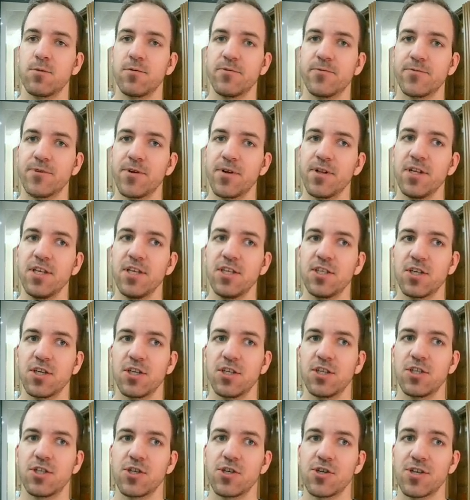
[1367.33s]
We really should
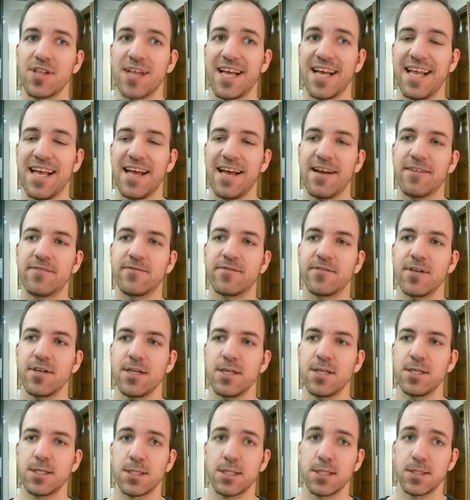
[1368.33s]
ensure that
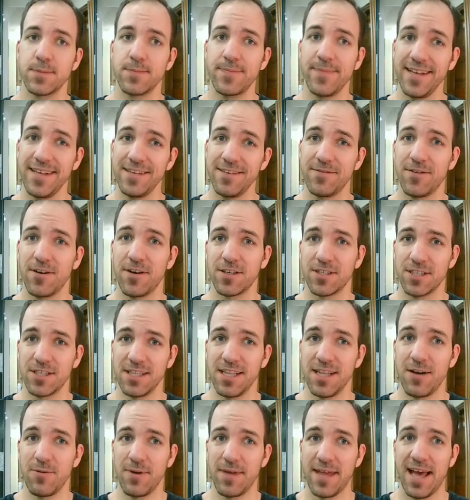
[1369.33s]
every suspend
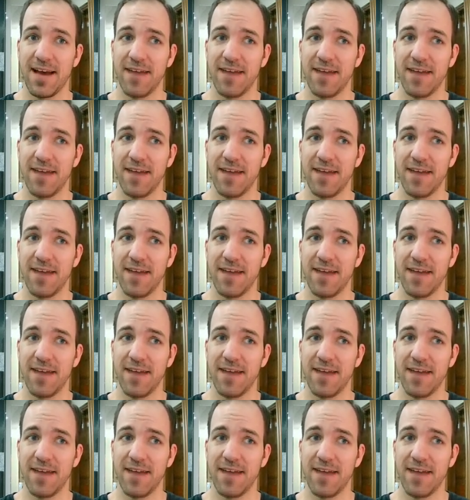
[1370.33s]
function that we